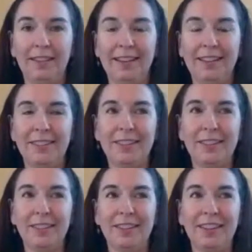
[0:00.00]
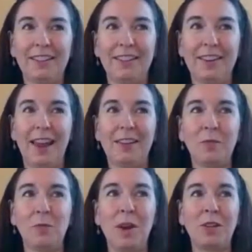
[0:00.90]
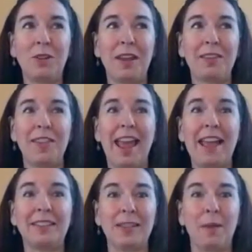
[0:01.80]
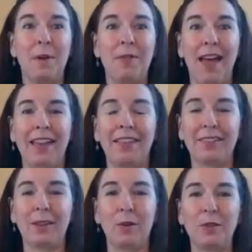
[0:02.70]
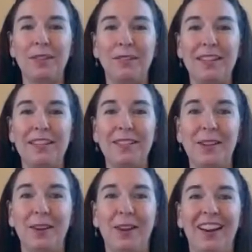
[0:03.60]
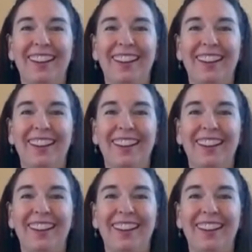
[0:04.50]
And when you get the heads up on that, that's always easier.